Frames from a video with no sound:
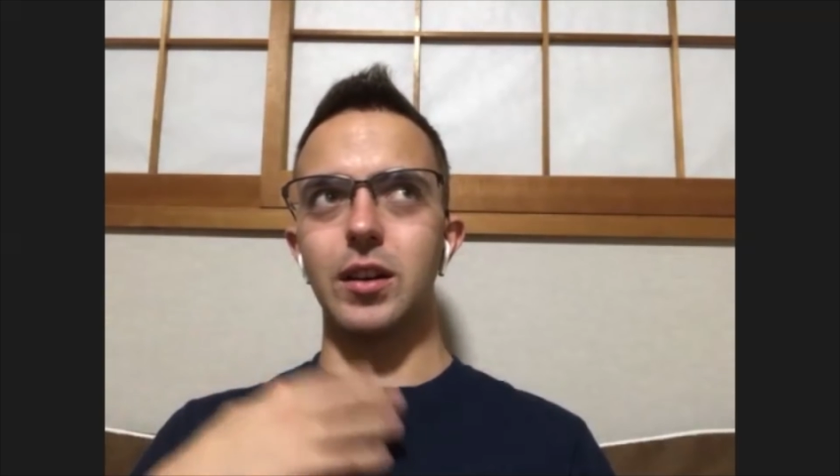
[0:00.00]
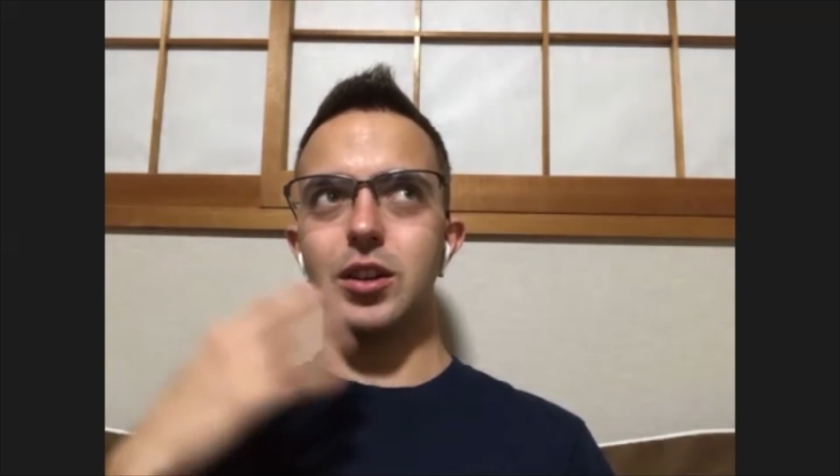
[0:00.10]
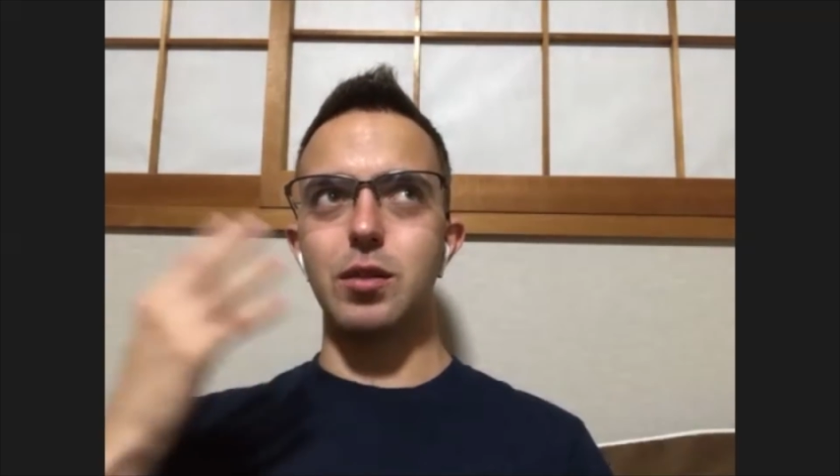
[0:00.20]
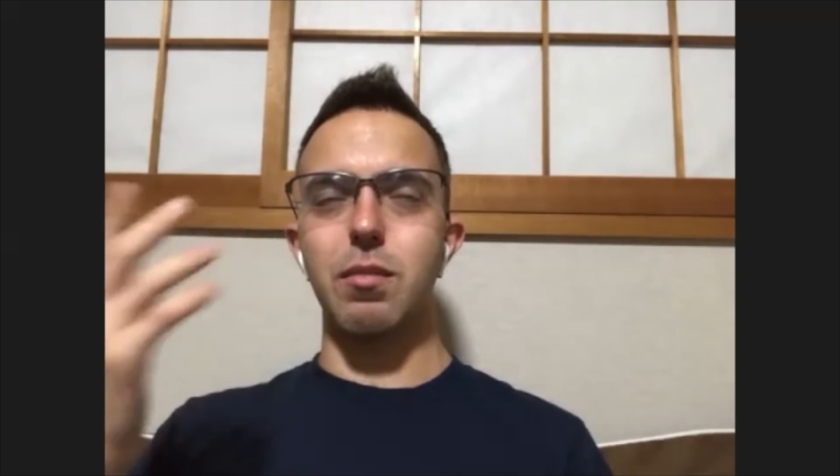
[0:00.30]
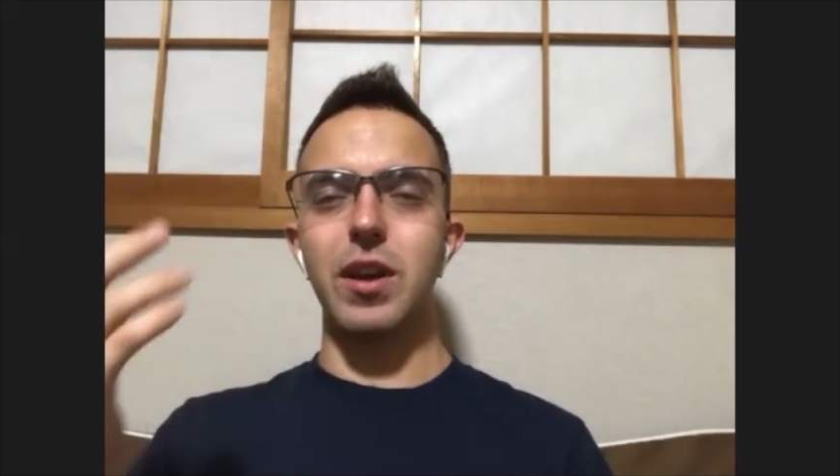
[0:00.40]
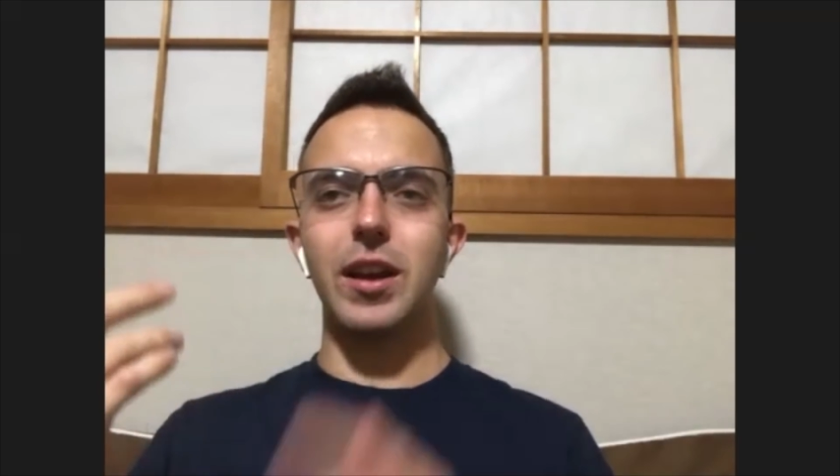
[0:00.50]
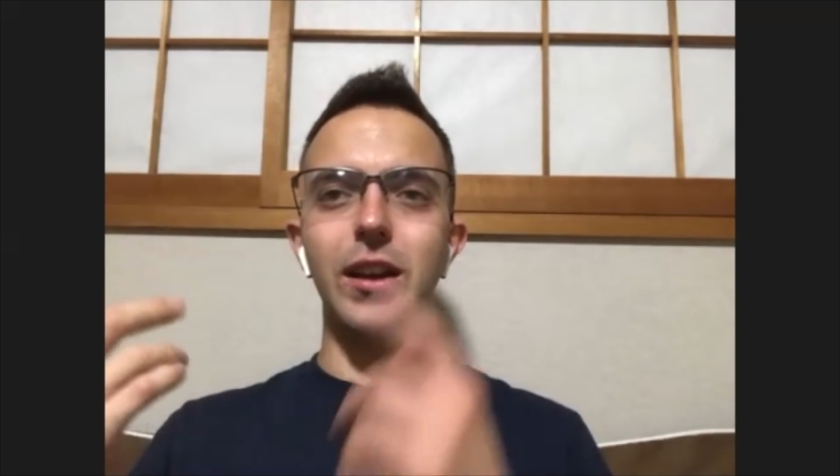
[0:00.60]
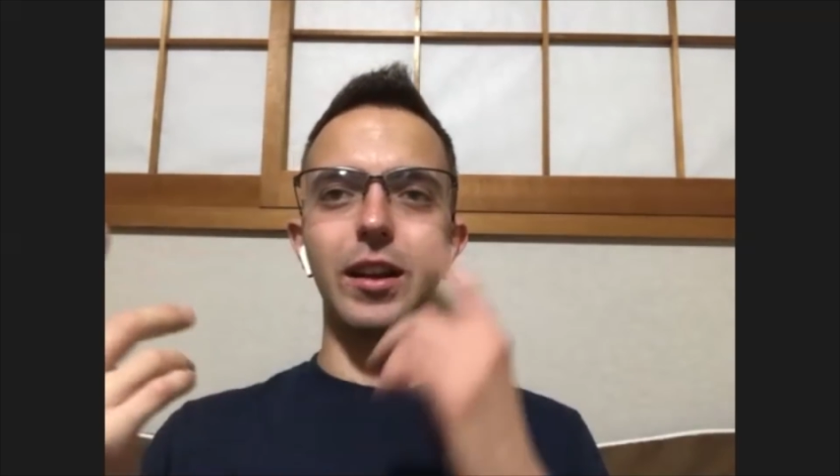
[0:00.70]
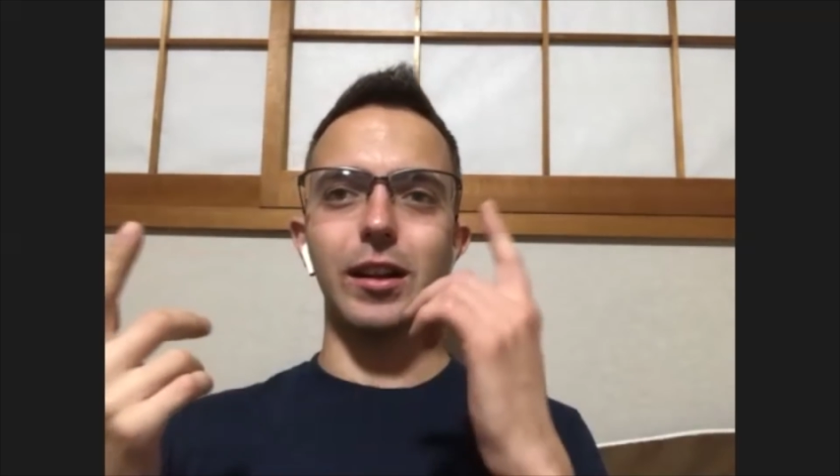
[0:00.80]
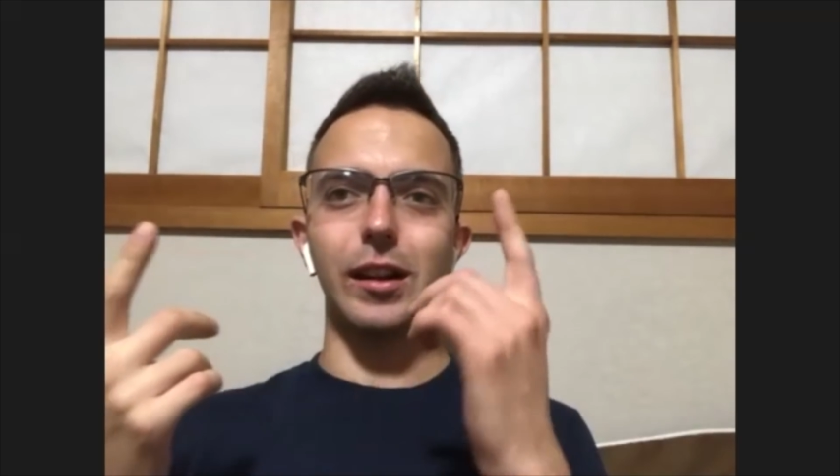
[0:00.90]

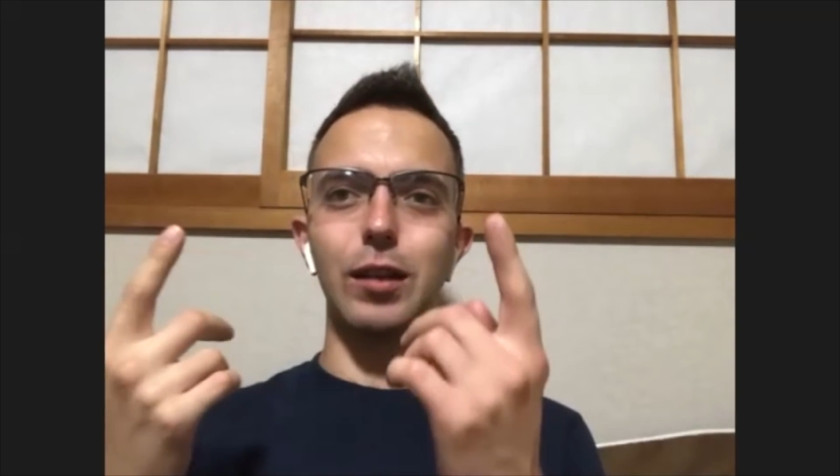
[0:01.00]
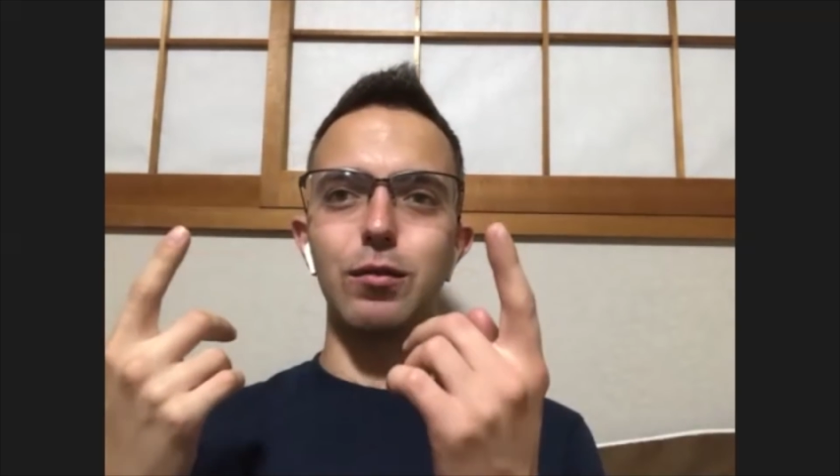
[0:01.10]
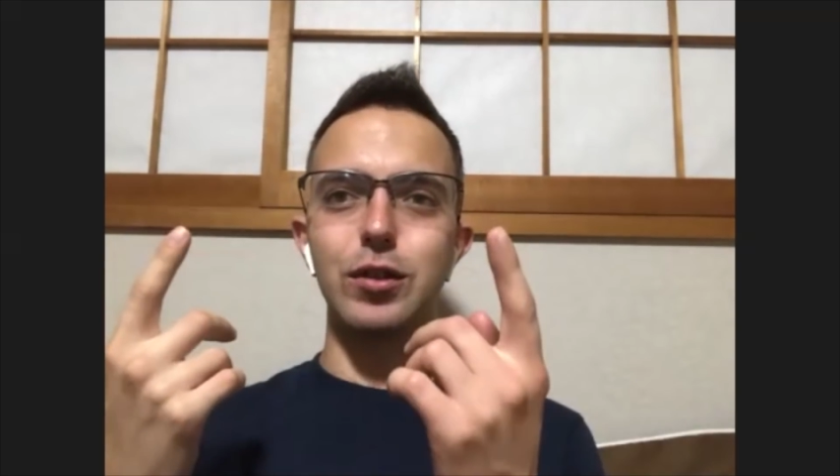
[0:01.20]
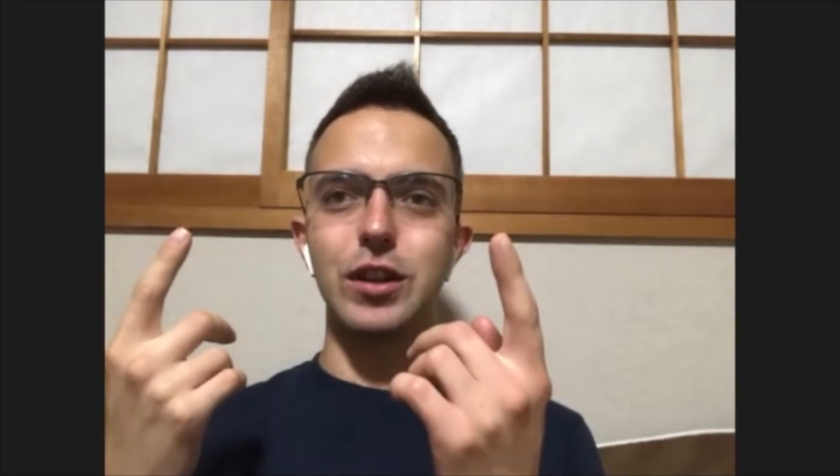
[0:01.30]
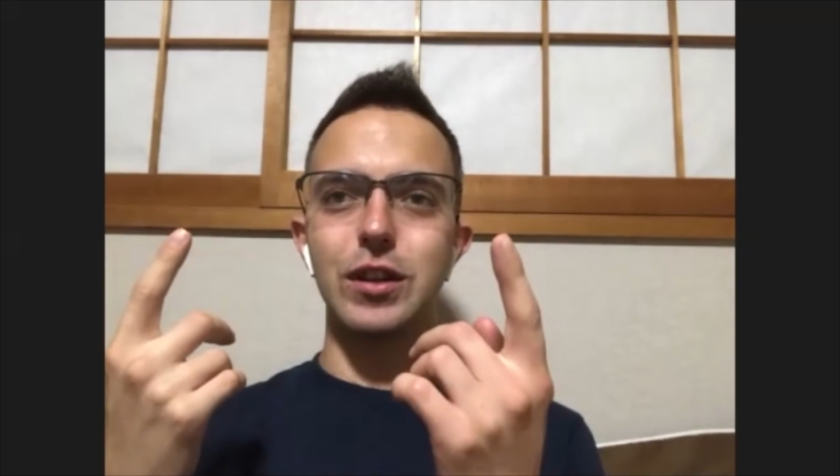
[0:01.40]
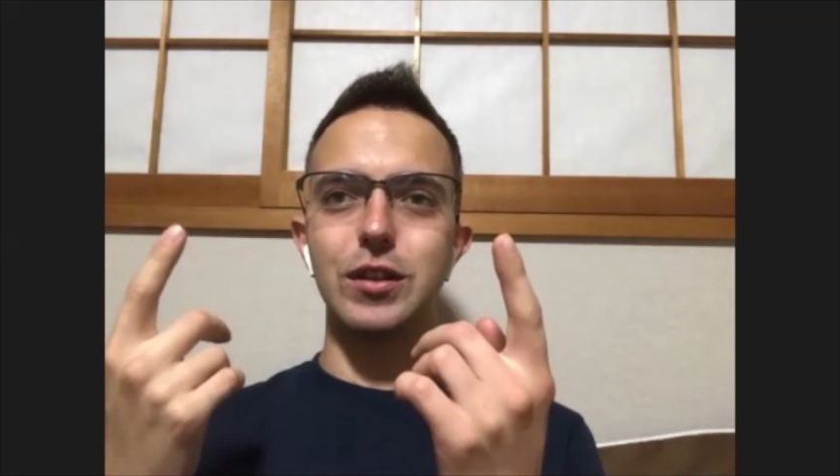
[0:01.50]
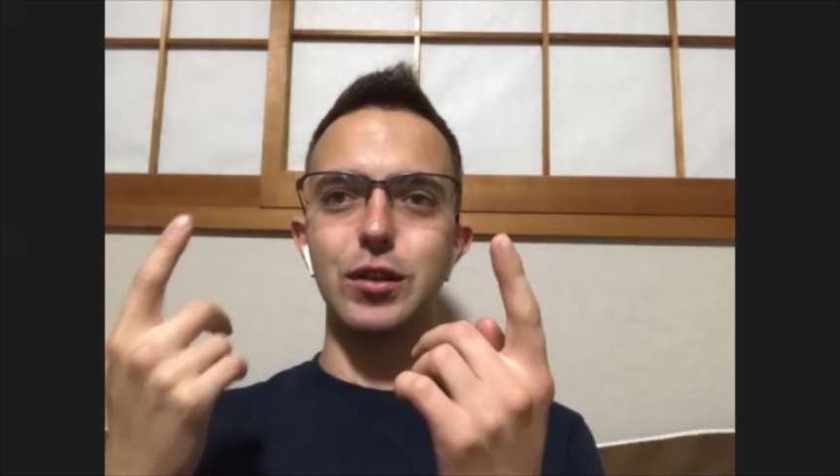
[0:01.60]
Japan languages,